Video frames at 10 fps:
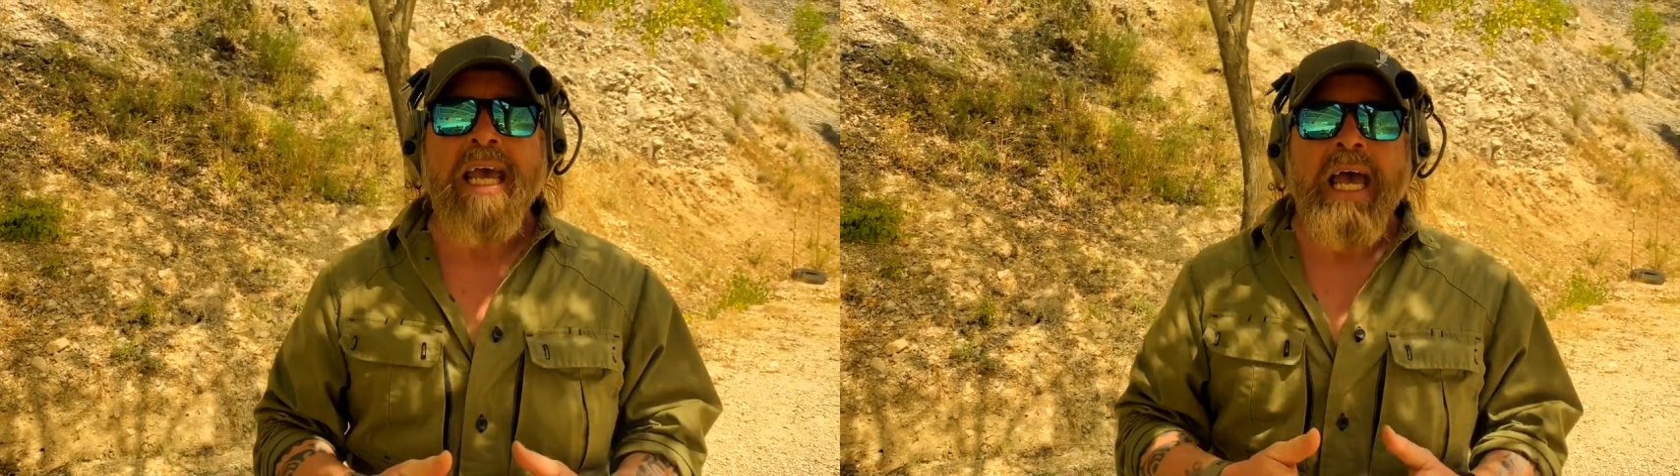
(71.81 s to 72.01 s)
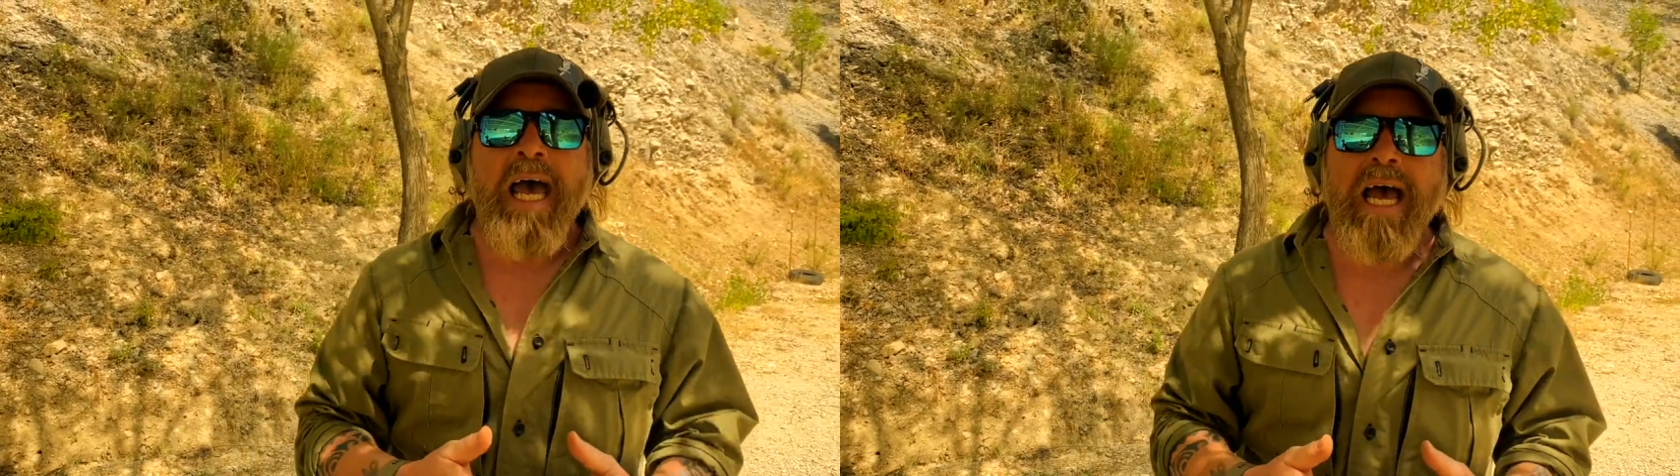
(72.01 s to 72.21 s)

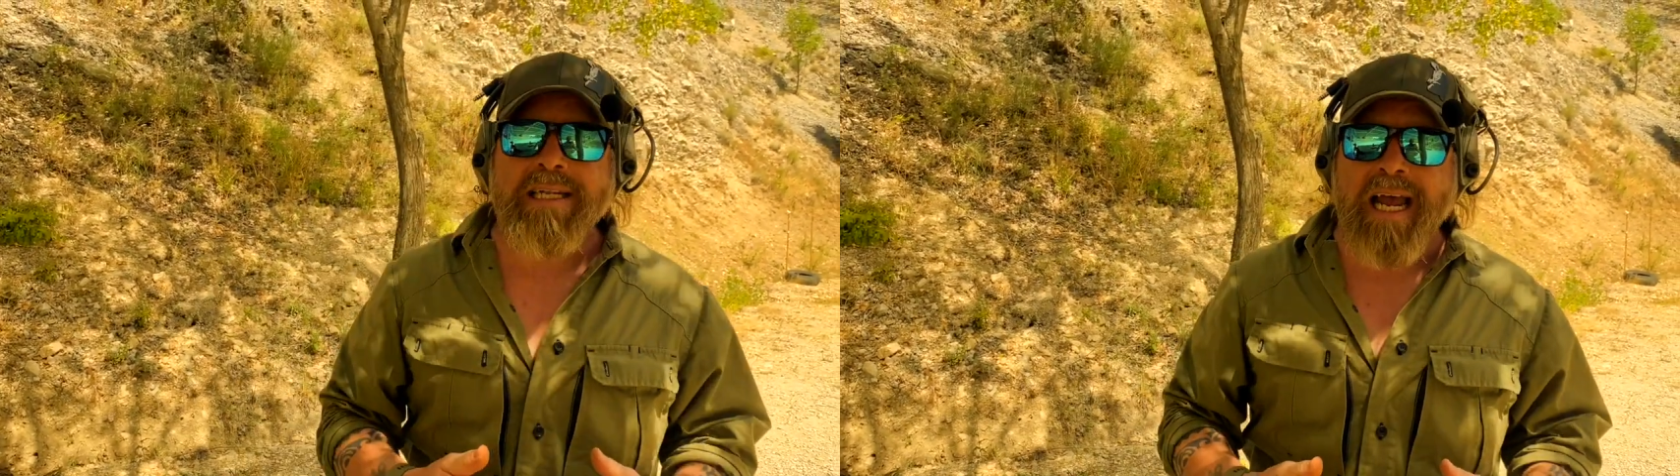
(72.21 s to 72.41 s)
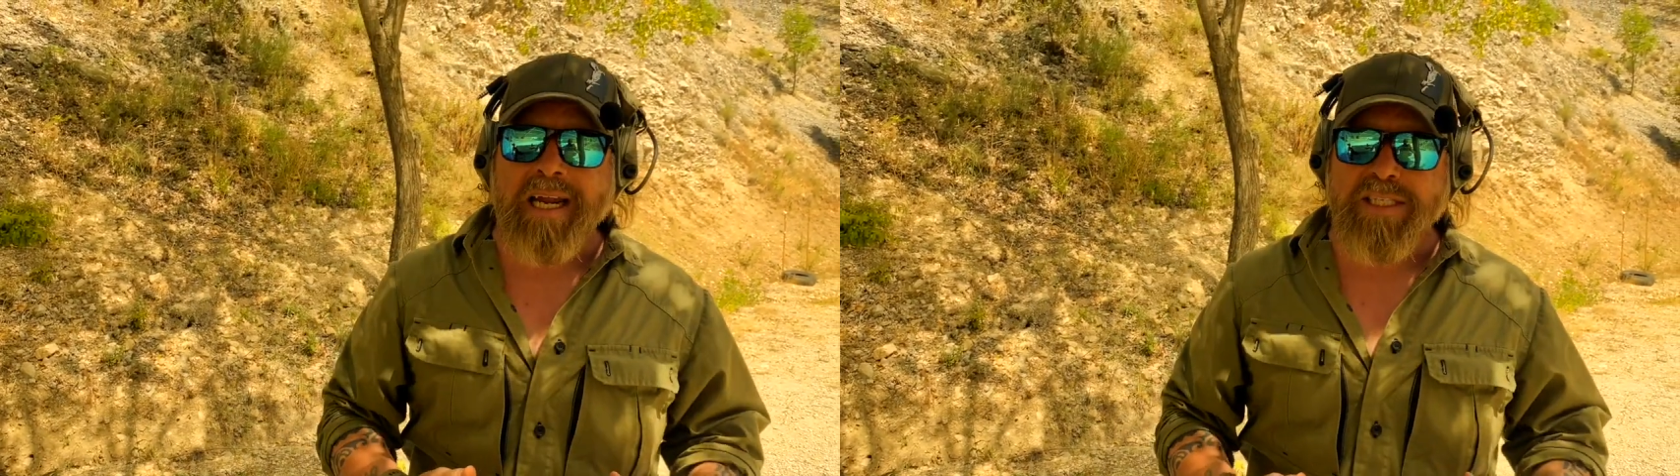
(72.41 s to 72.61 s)

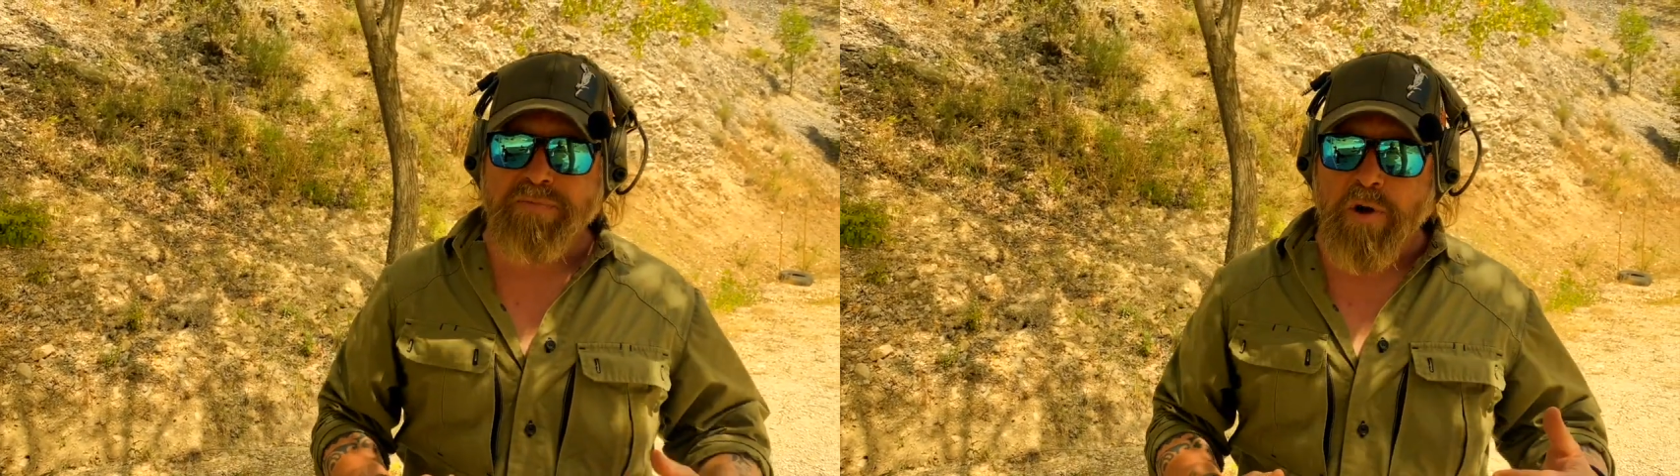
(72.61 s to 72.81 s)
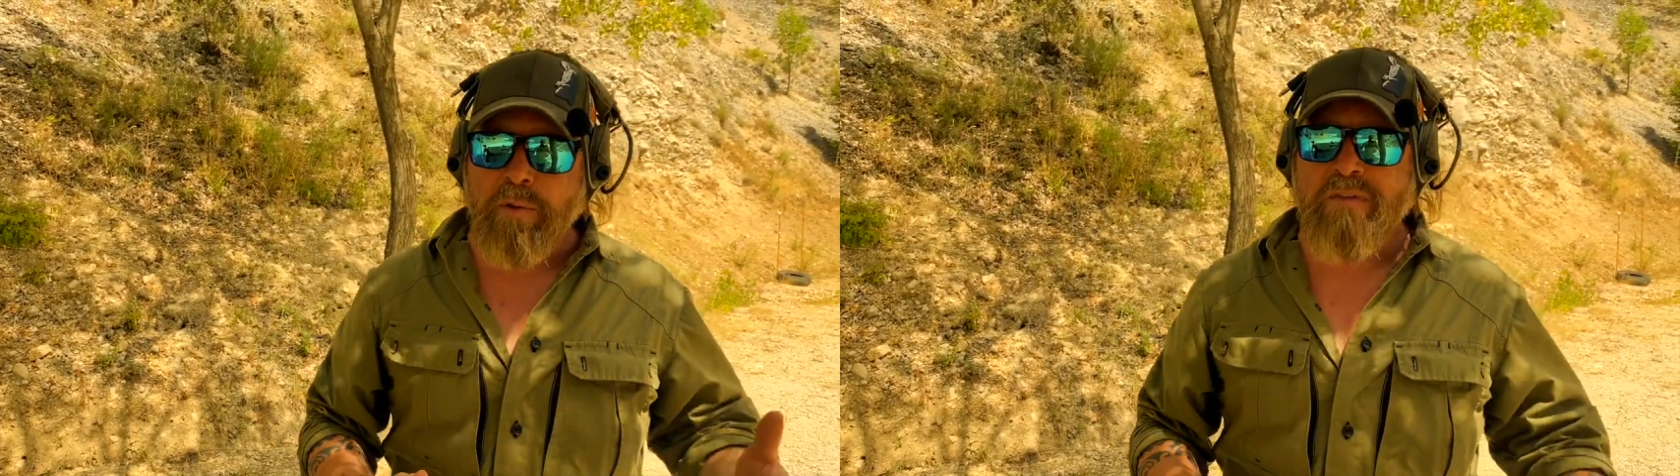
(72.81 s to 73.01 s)
that is
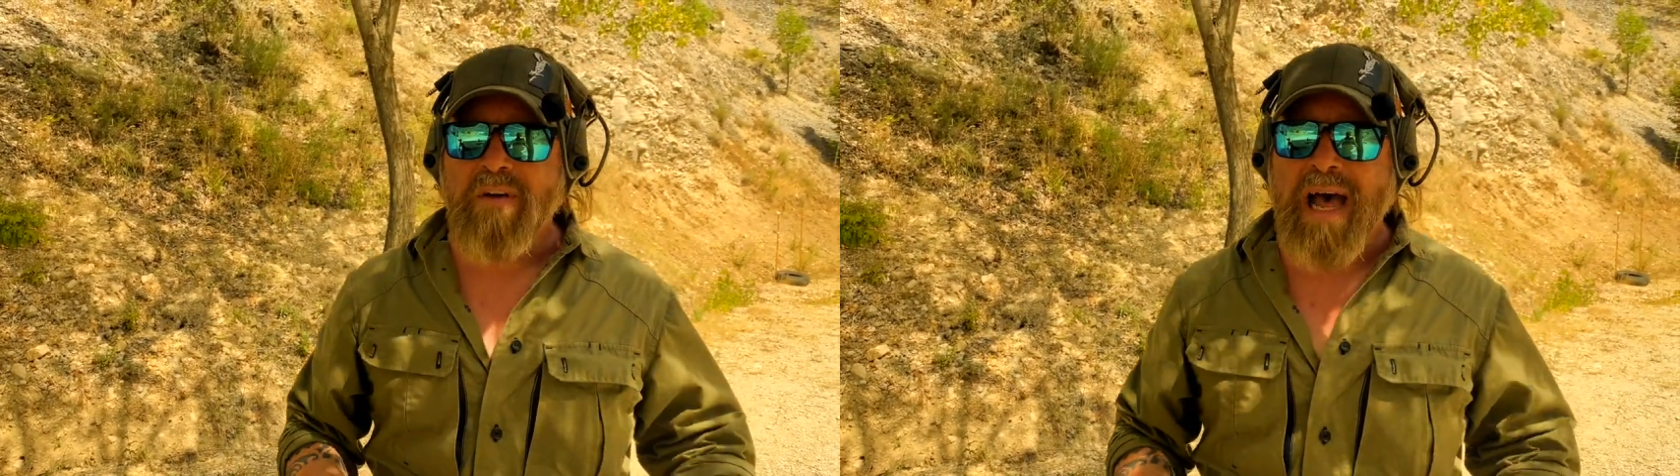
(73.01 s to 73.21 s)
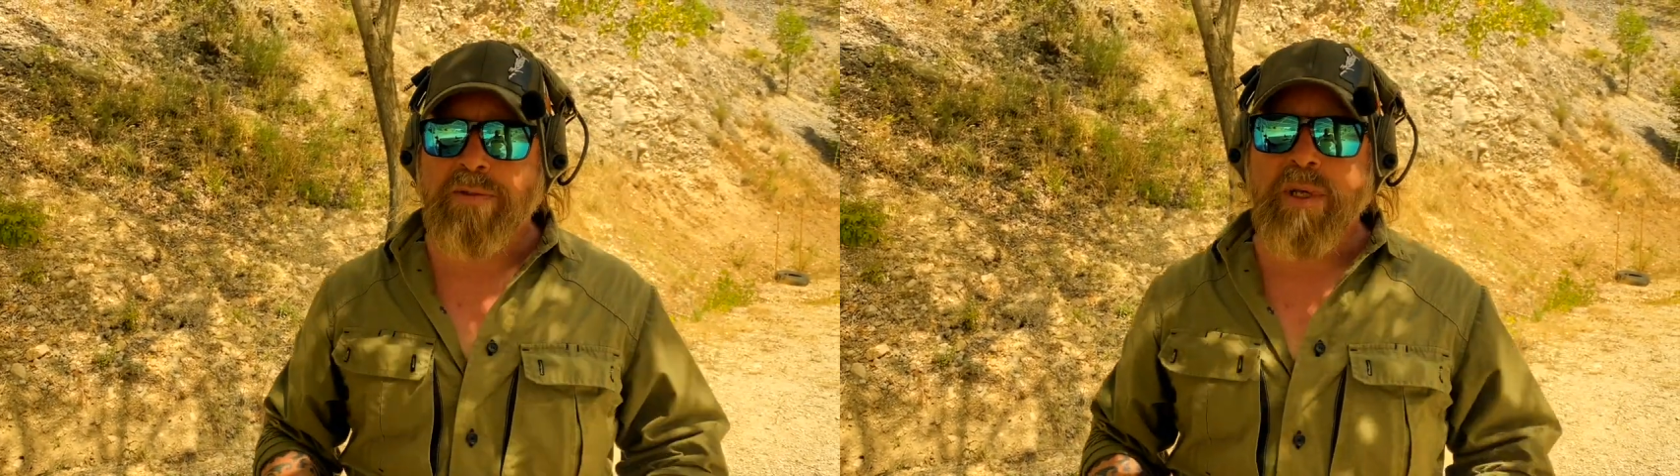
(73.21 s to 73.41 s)
very
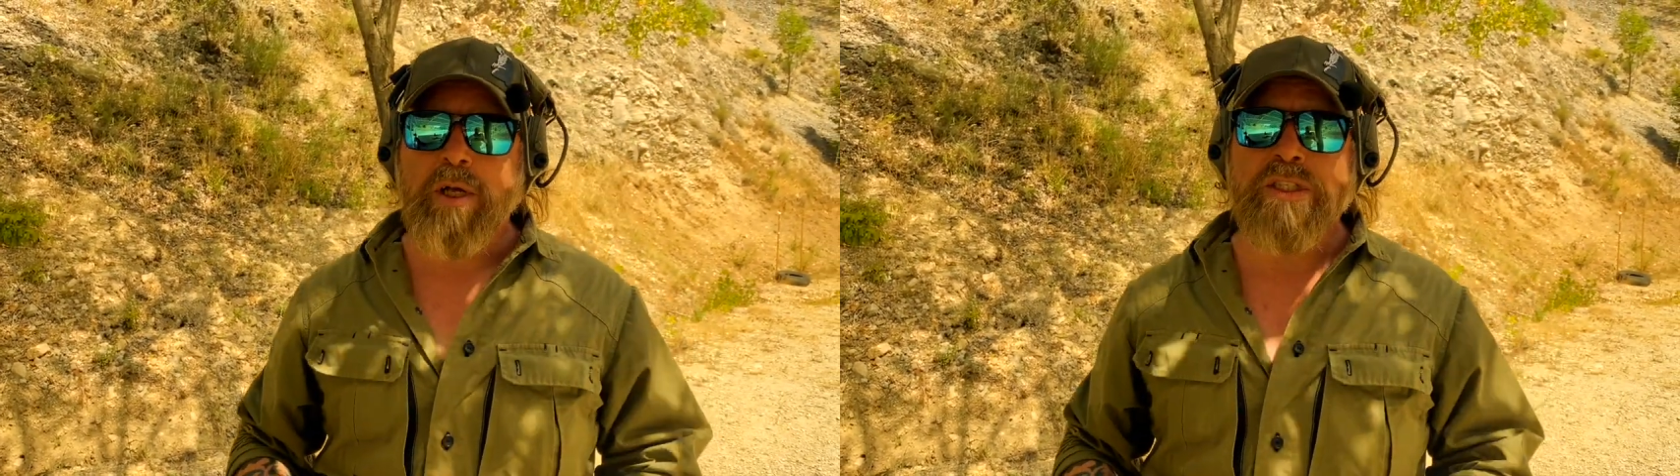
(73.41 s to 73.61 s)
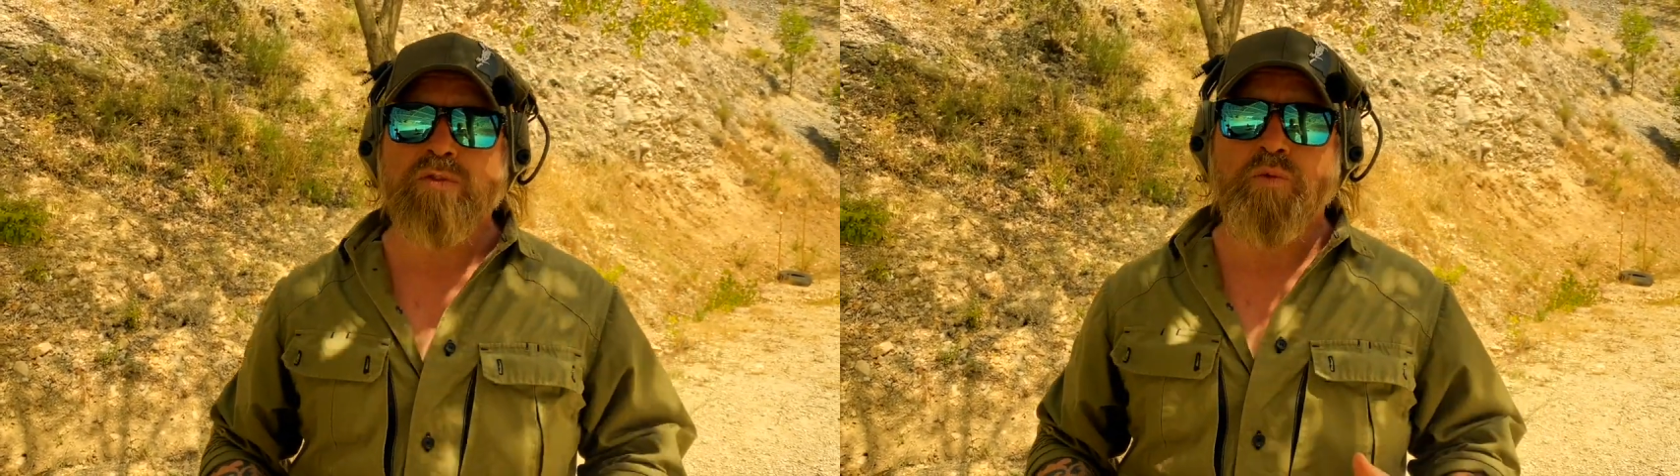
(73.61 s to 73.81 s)
fast because